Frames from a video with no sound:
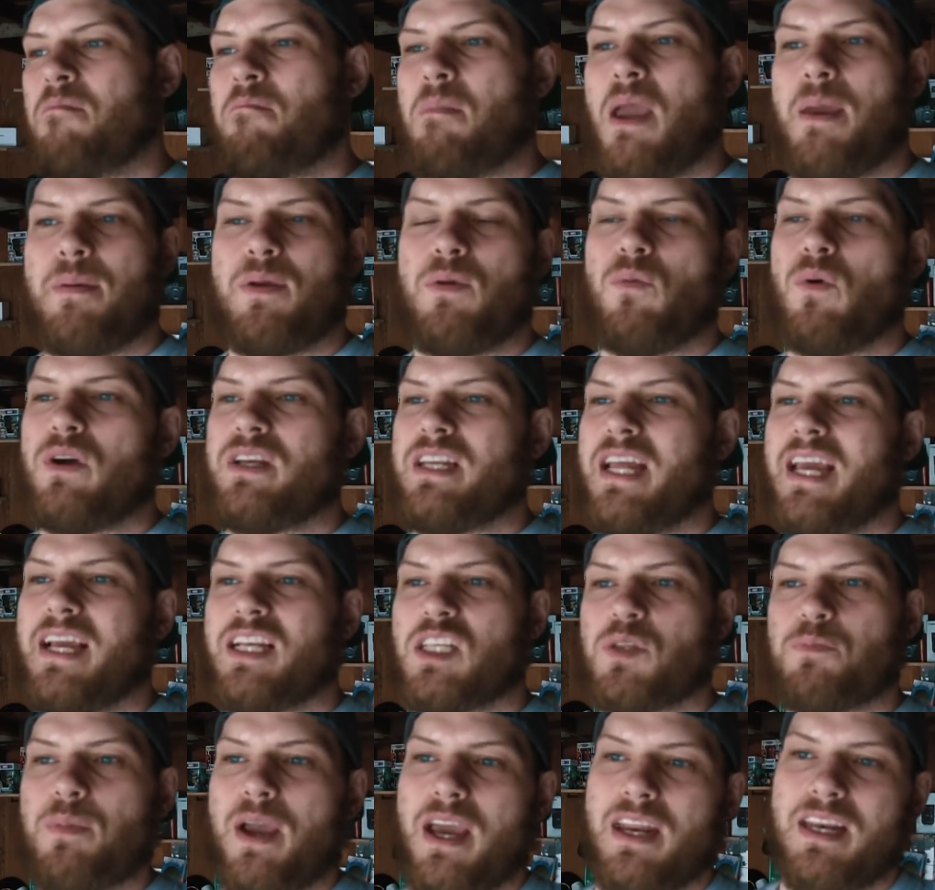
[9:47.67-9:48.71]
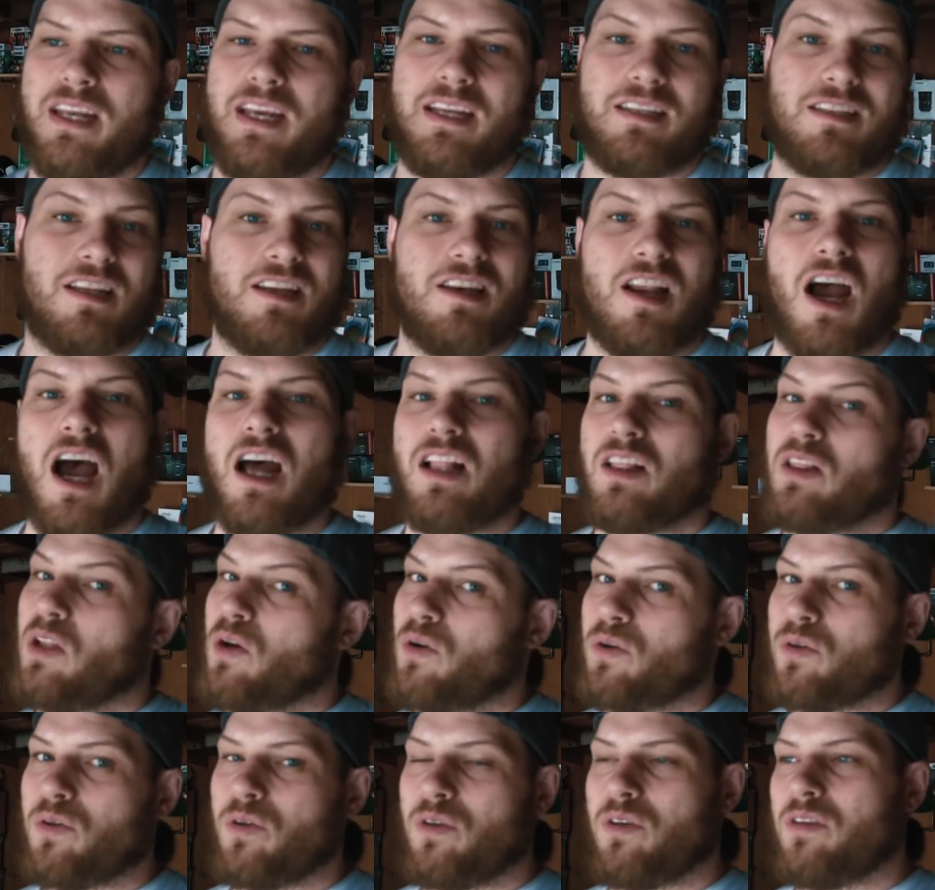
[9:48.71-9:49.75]
maybe one day expanding it to not
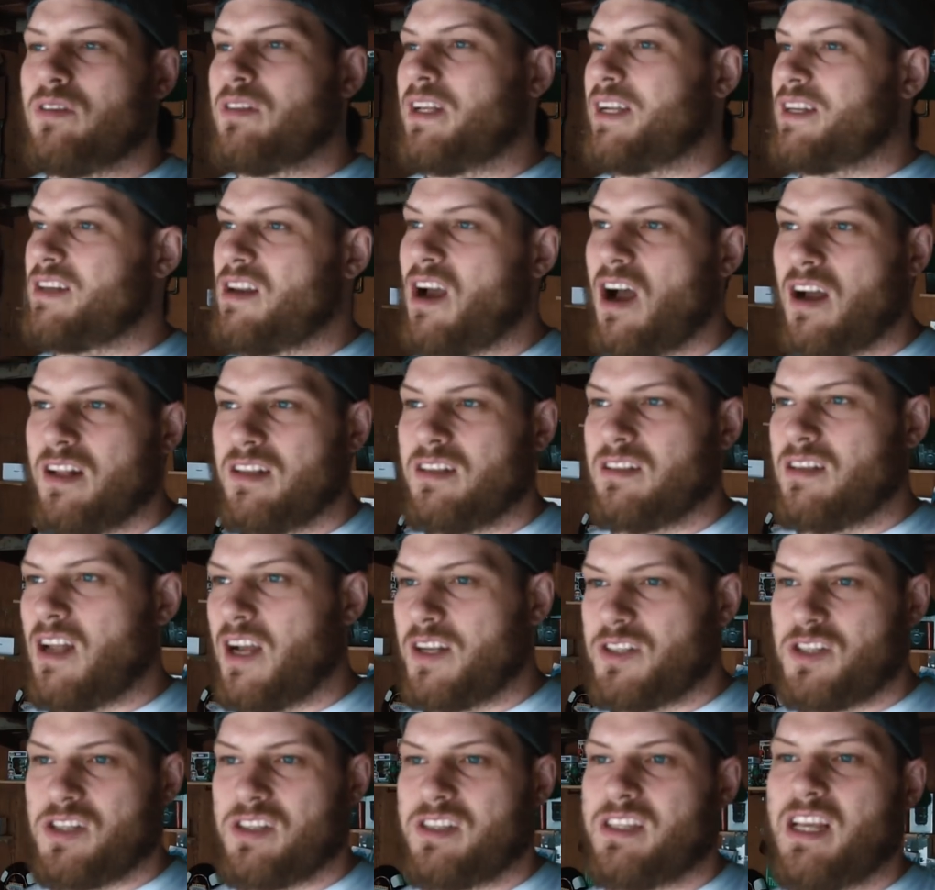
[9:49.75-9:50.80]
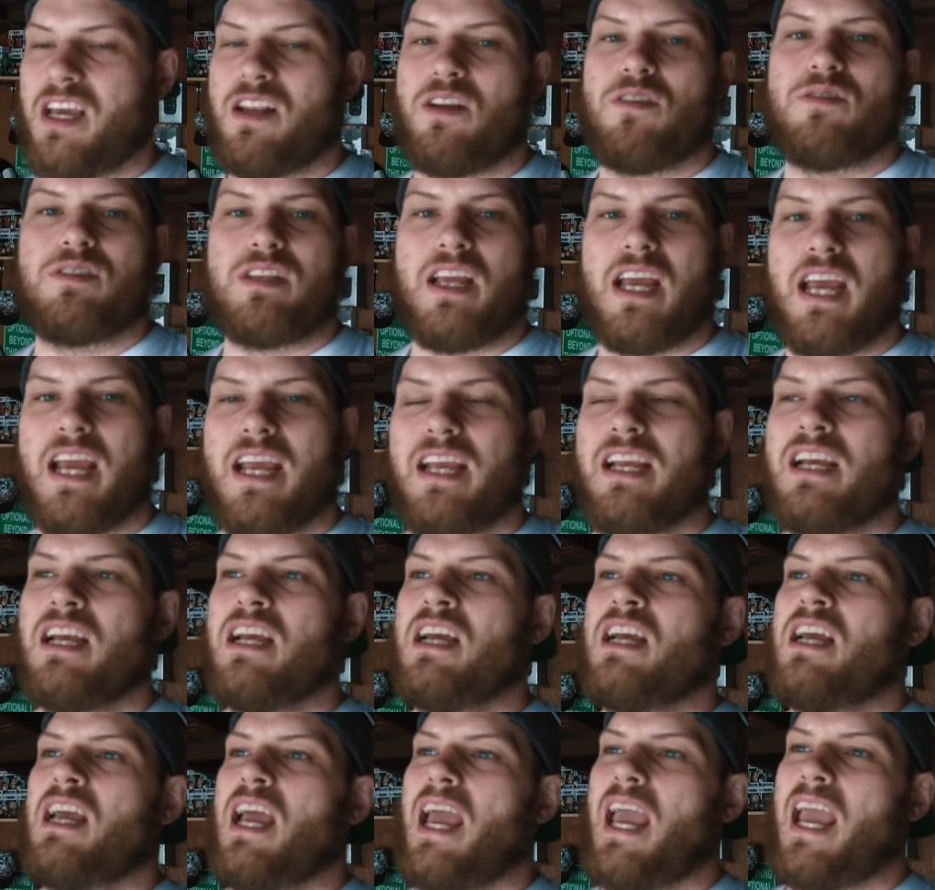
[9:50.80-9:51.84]
local, like not, not just San Jose,
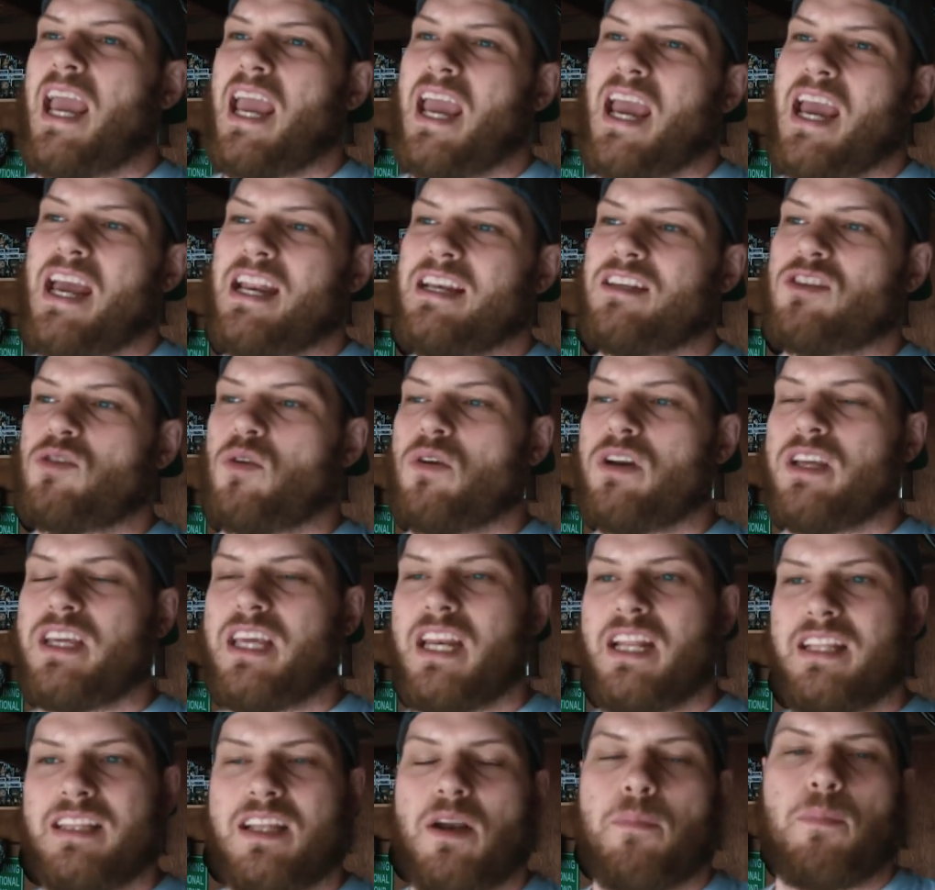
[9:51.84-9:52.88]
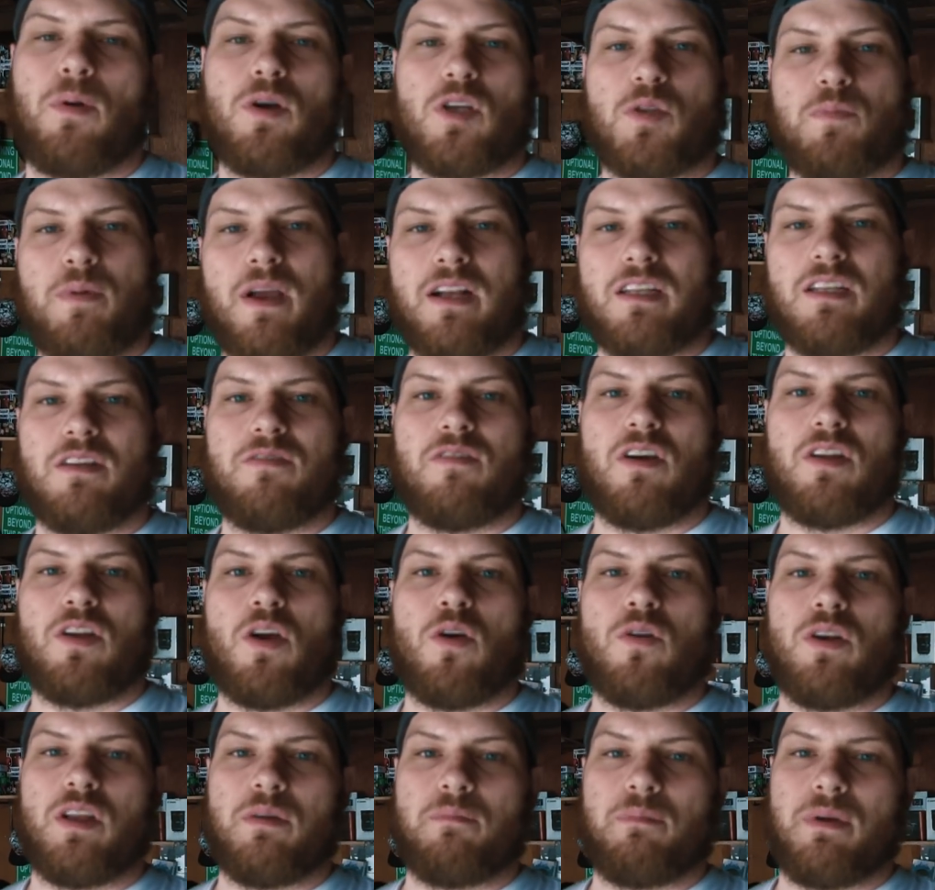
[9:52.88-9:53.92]
and sort of getting their perspective on
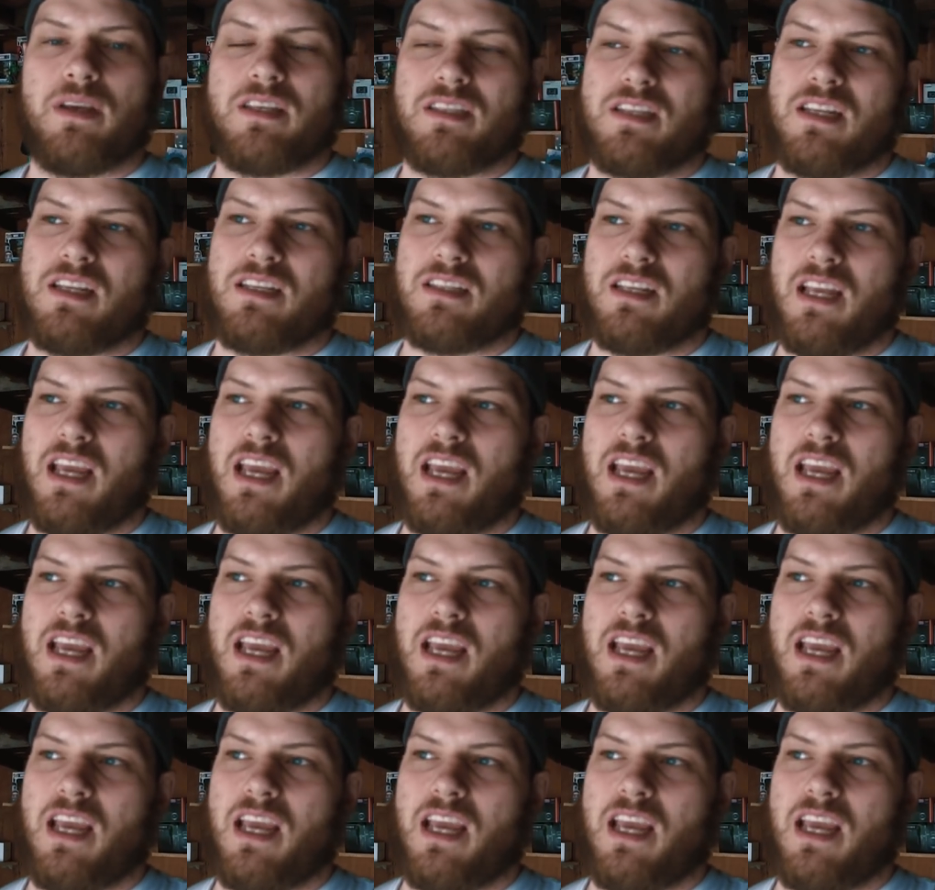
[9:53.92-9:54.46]
owning business.